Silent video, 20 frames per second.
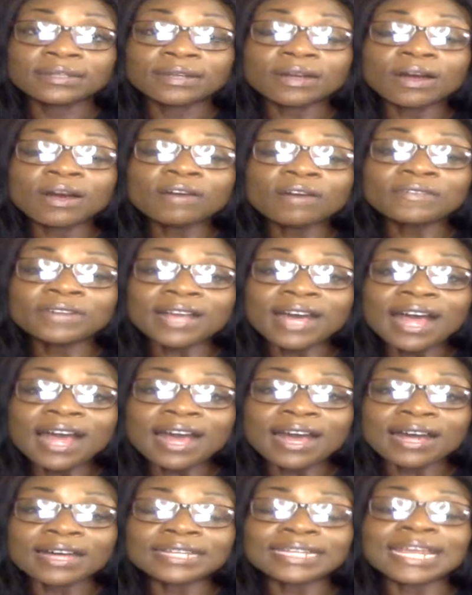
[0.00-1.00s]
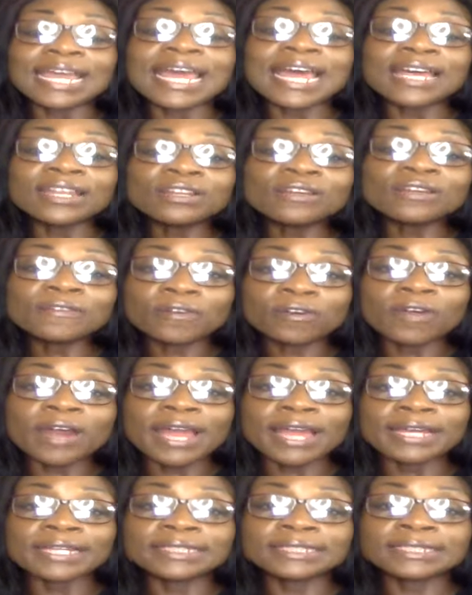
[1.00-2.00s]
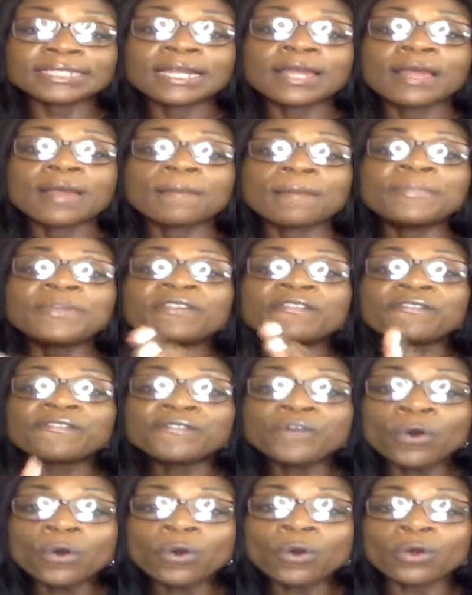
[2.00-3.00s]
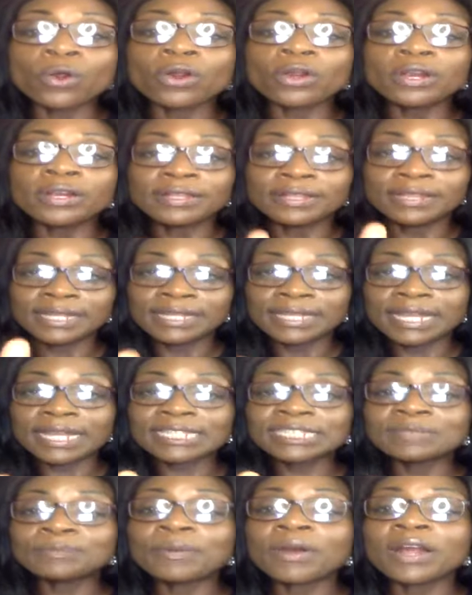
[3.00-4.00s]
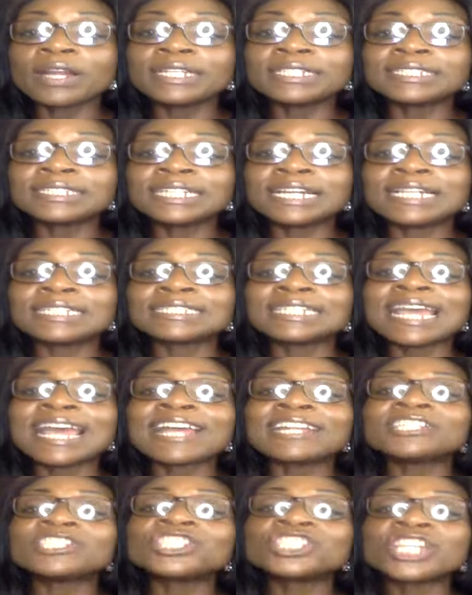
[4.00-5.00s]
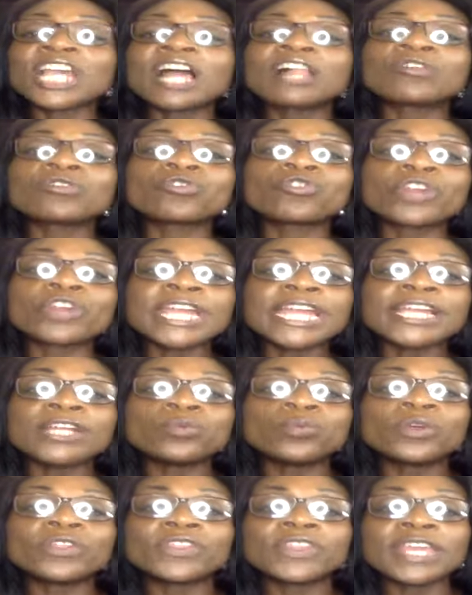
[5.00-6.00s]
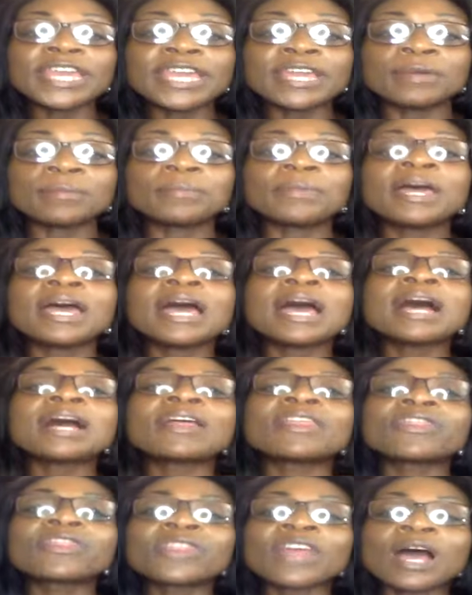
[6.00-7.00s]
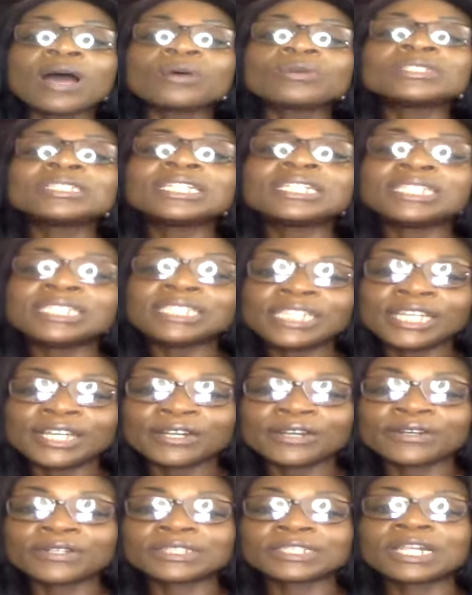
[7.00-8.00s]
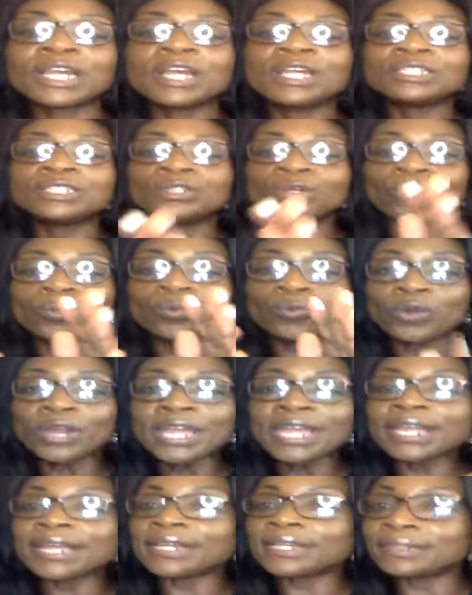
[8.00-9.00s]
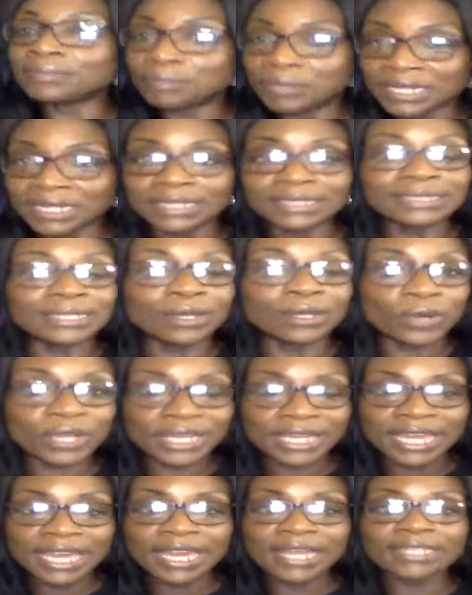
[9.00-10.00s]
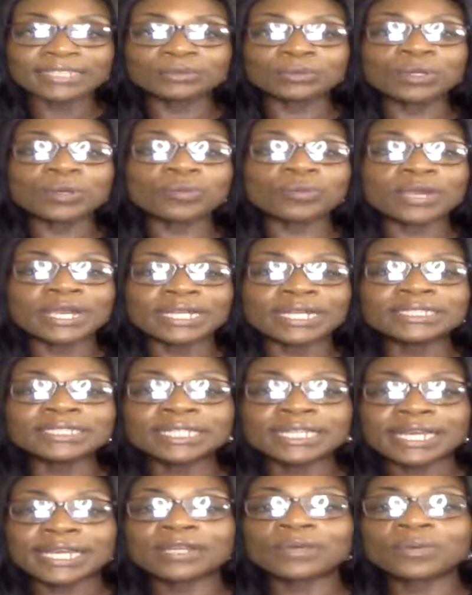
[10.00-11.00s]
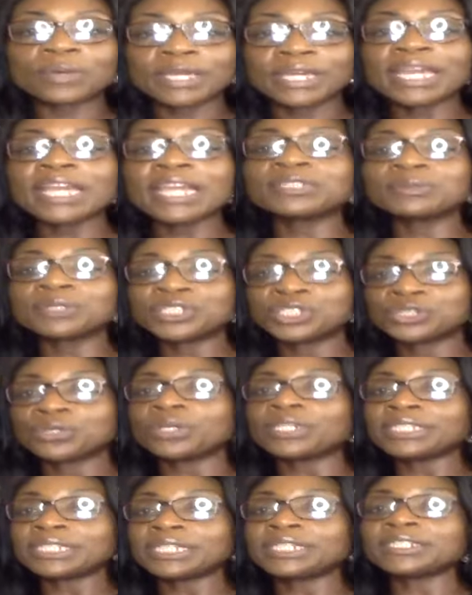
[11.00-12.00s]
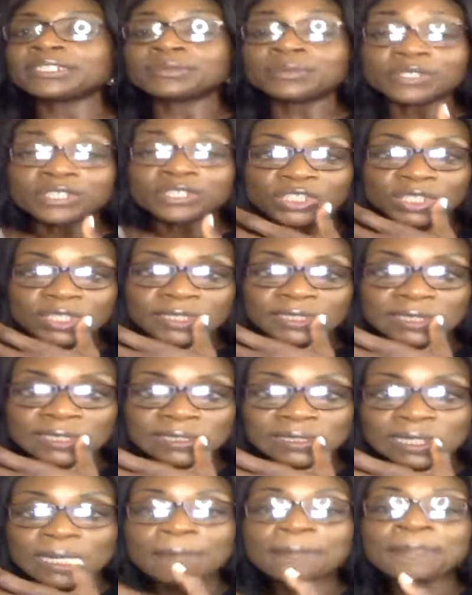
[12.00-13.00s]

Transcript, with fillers: of God and of Christ before the next part it says and shall reign with him a thousand years so reign means that we're kings we're reigning together with kings we're joint heirs with jesus